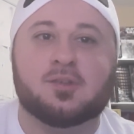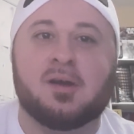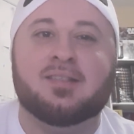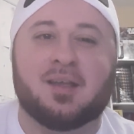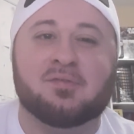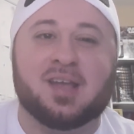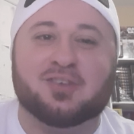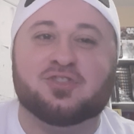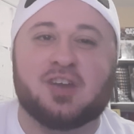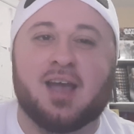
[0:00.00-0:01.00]
So I definitely
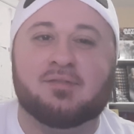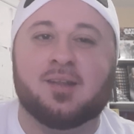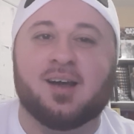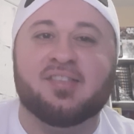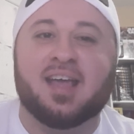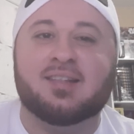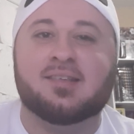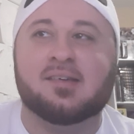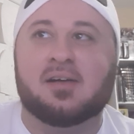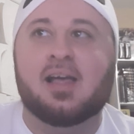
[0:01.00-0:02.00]
got shafted on that deal.